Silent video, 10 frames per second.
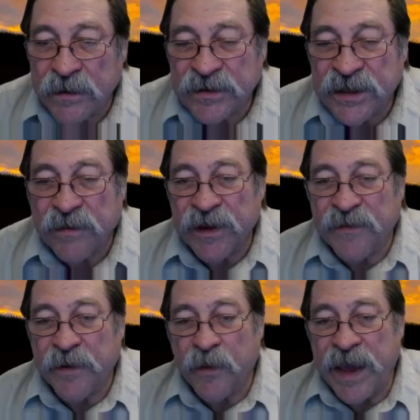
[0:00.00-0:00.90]
several
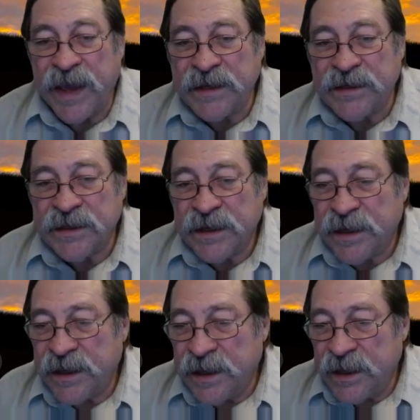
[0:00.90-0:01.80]
different ways.
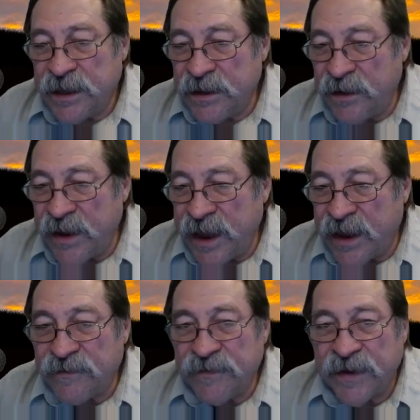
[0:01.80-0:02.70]
You
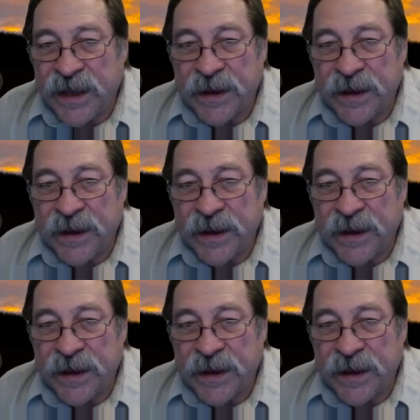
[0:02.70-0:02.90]
have,